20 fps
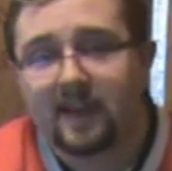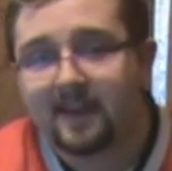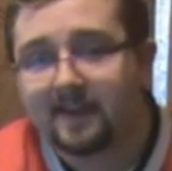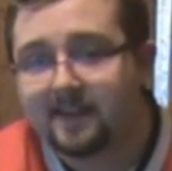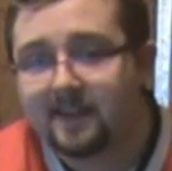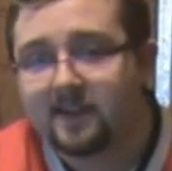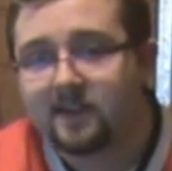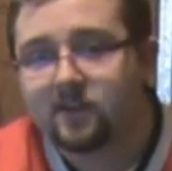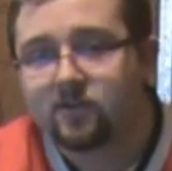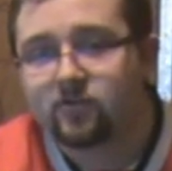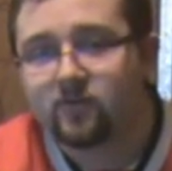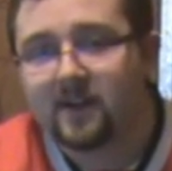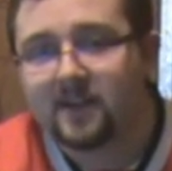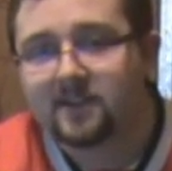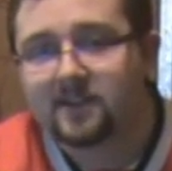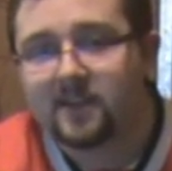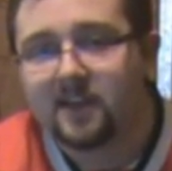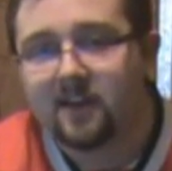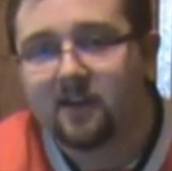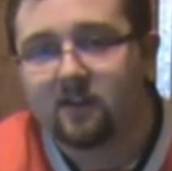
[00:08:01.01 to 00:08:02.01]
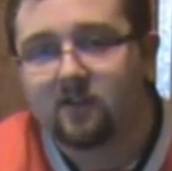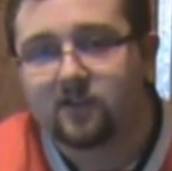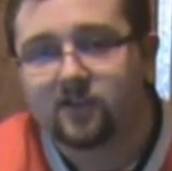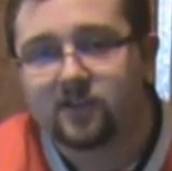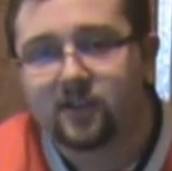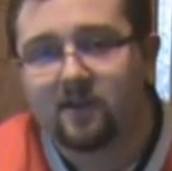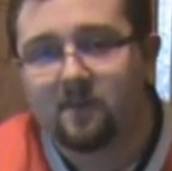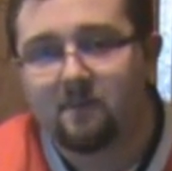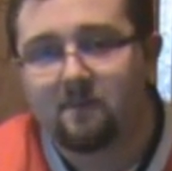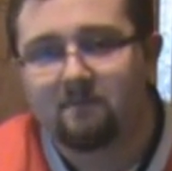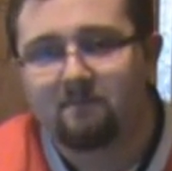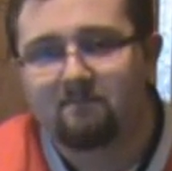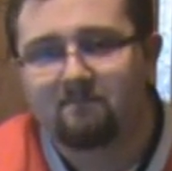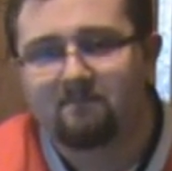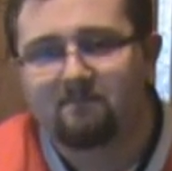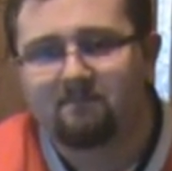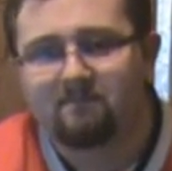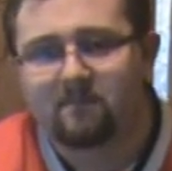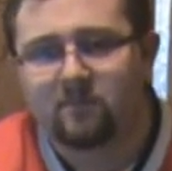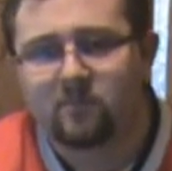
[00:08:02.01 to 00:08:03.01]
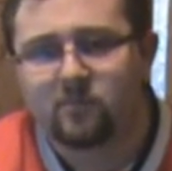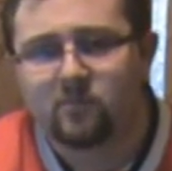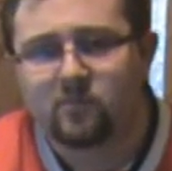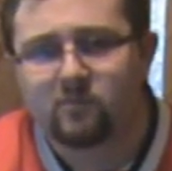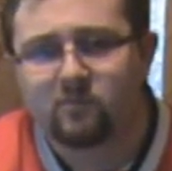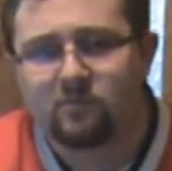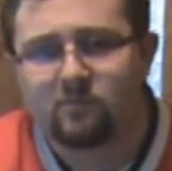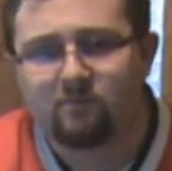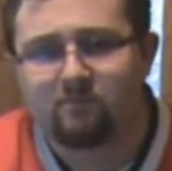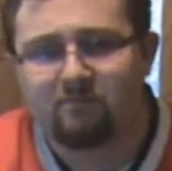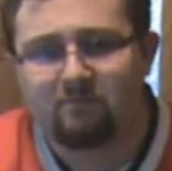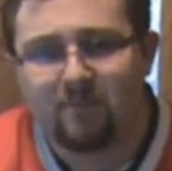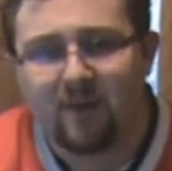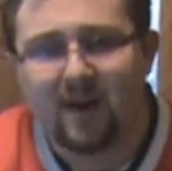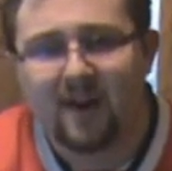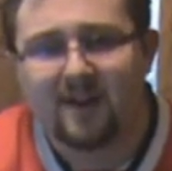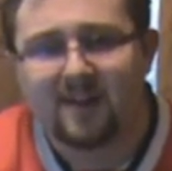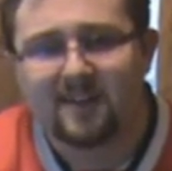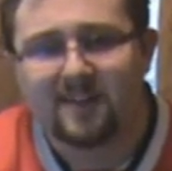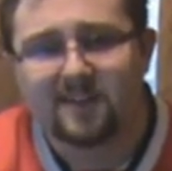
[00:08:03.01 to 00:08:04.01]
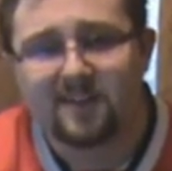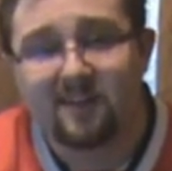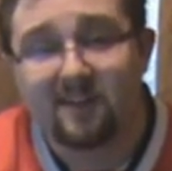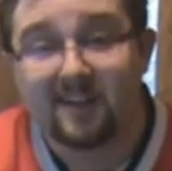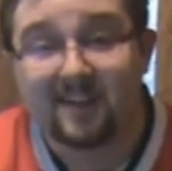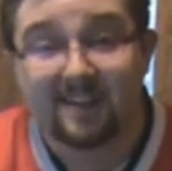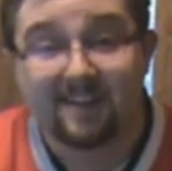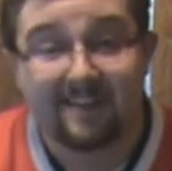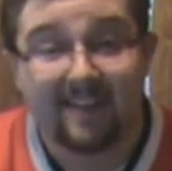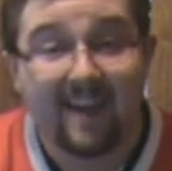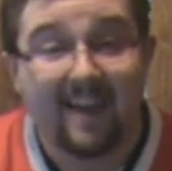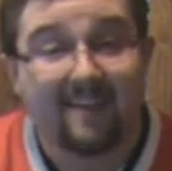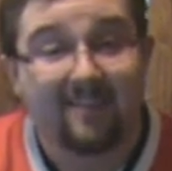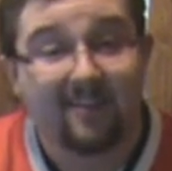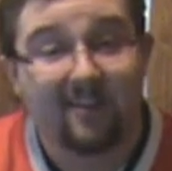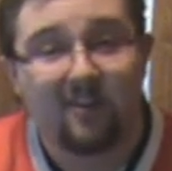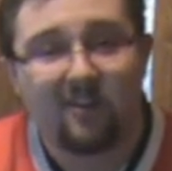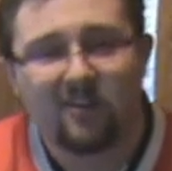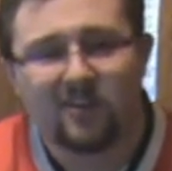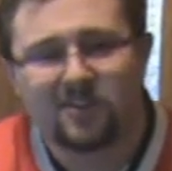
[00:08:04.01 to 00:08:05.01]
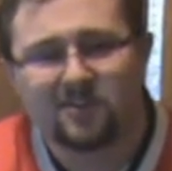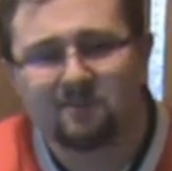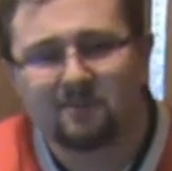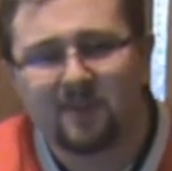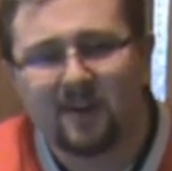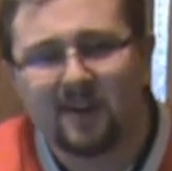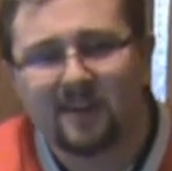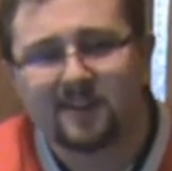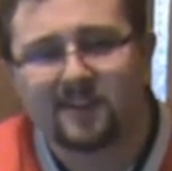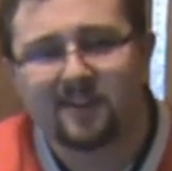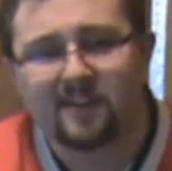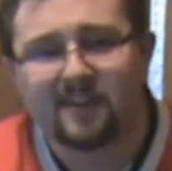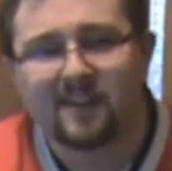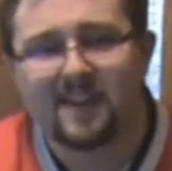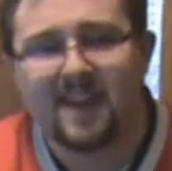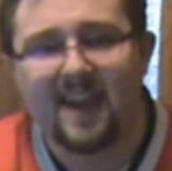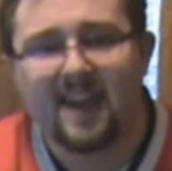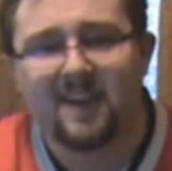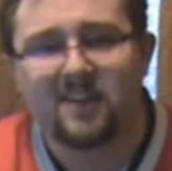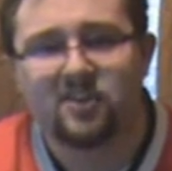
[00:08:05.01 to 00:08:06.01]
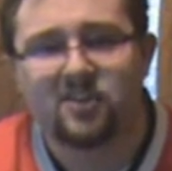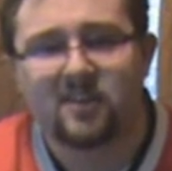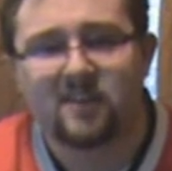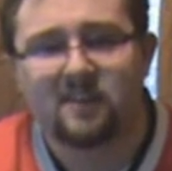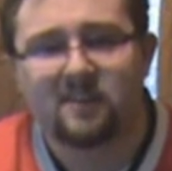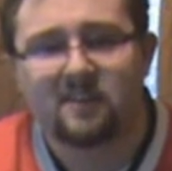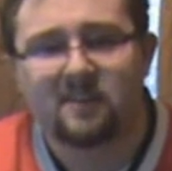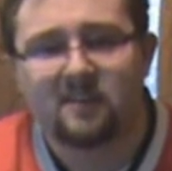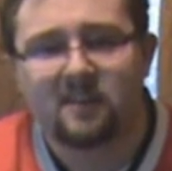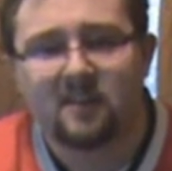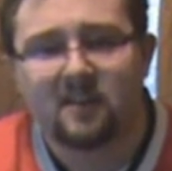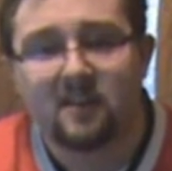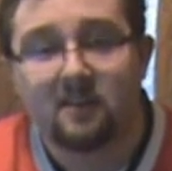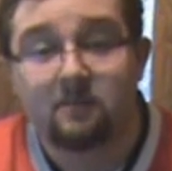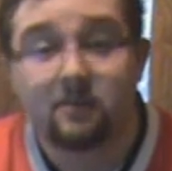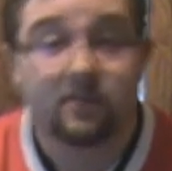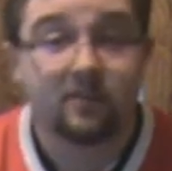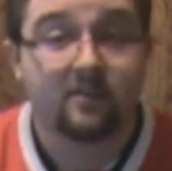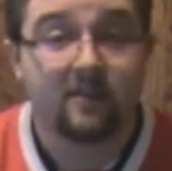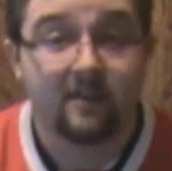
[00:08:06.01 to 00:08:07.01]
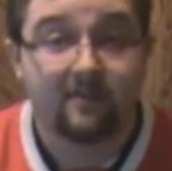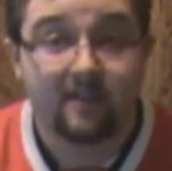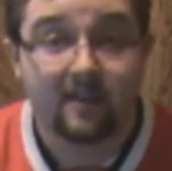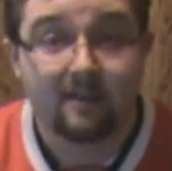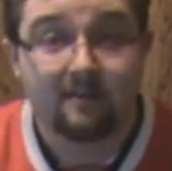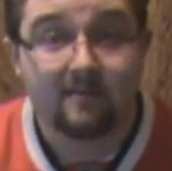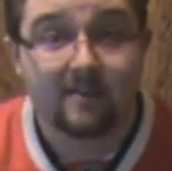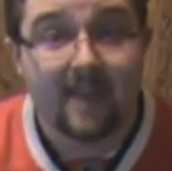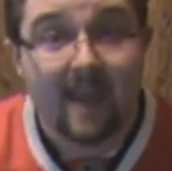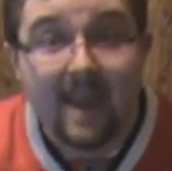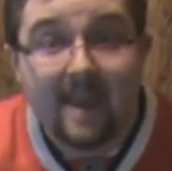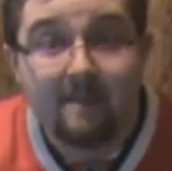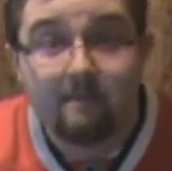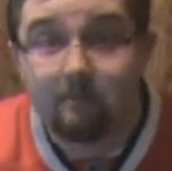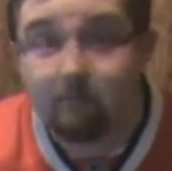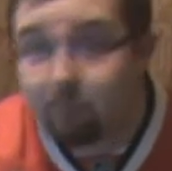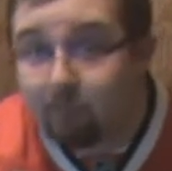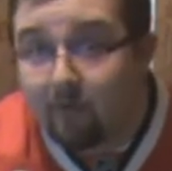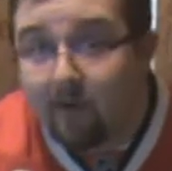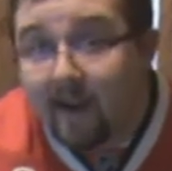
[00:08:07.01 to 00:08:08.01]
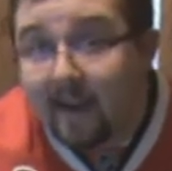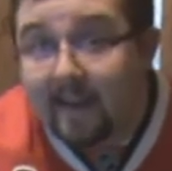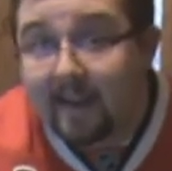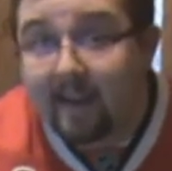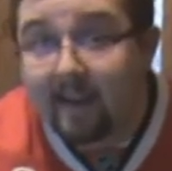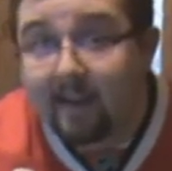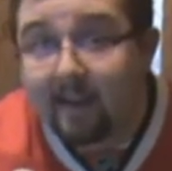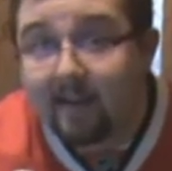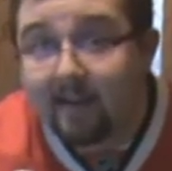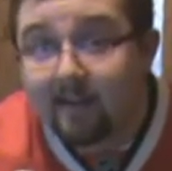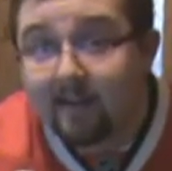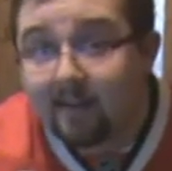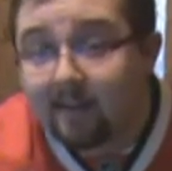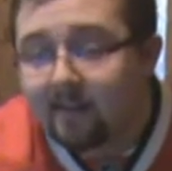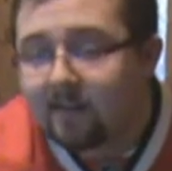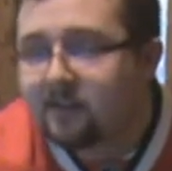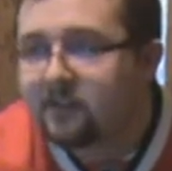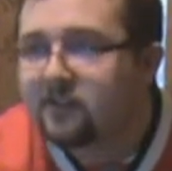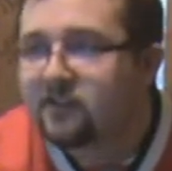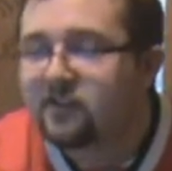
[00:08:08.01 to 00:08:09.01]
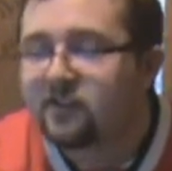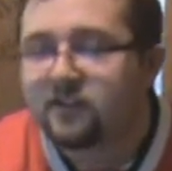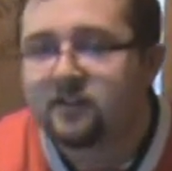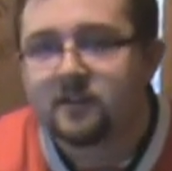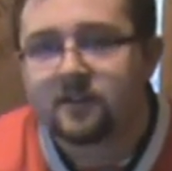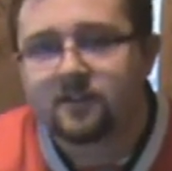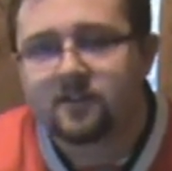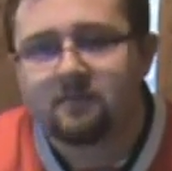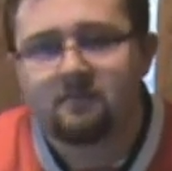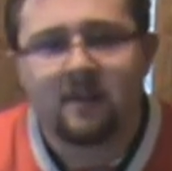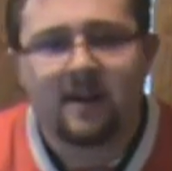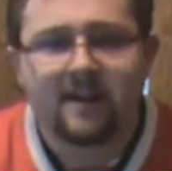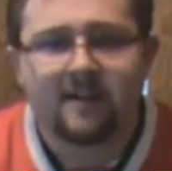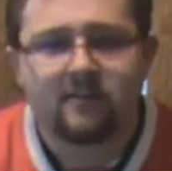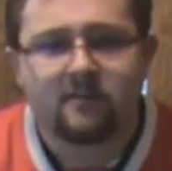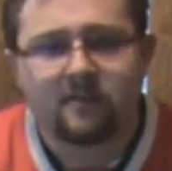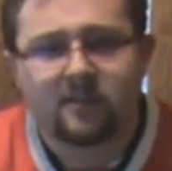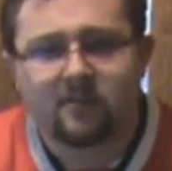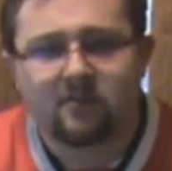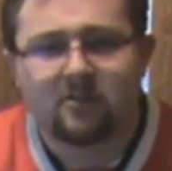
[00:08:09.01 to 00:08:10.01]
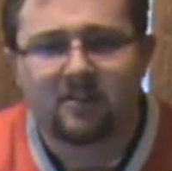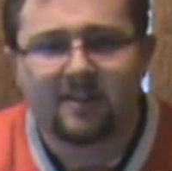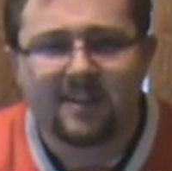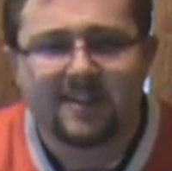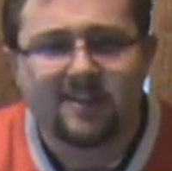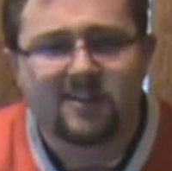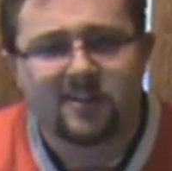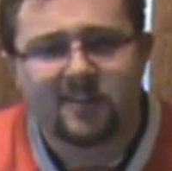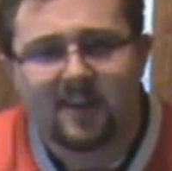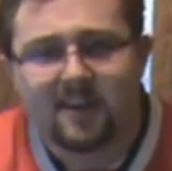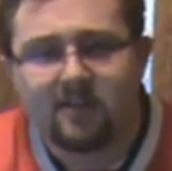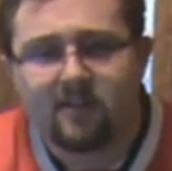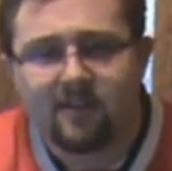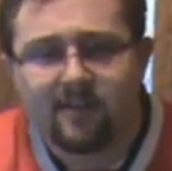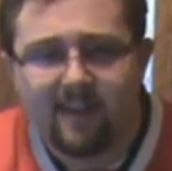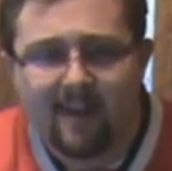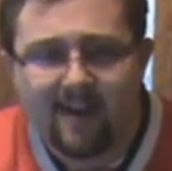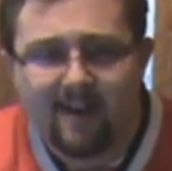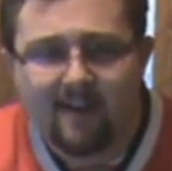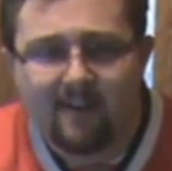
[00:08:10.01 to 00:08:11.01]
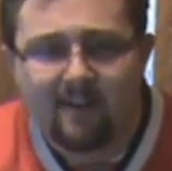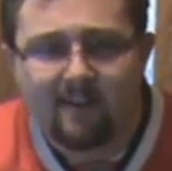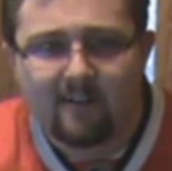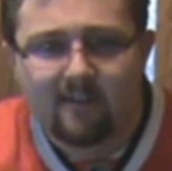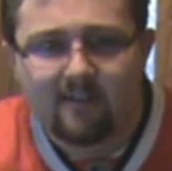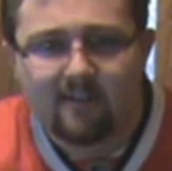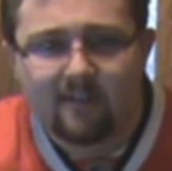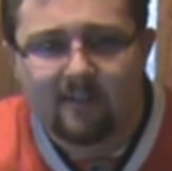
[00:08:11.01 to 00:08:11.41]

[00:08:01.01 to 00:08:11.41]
that I didn't address here, some bugs on there are some bugs on occasion, but they're nothing game-breaking. Just some minor little glitches here and there.